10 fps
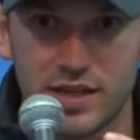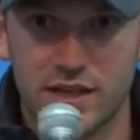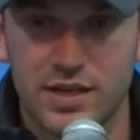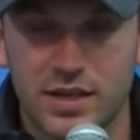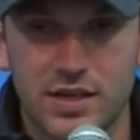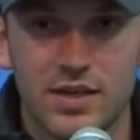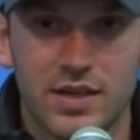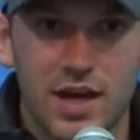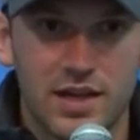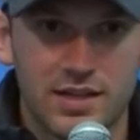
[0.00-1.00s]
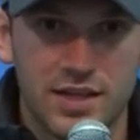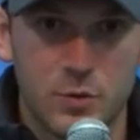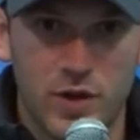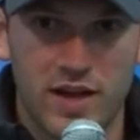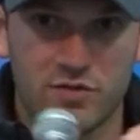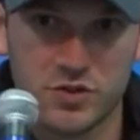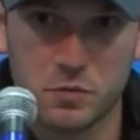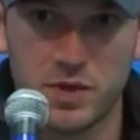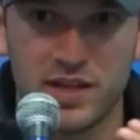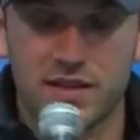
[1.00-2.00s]
then we have to
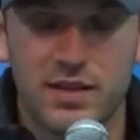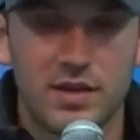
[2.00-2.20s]
split.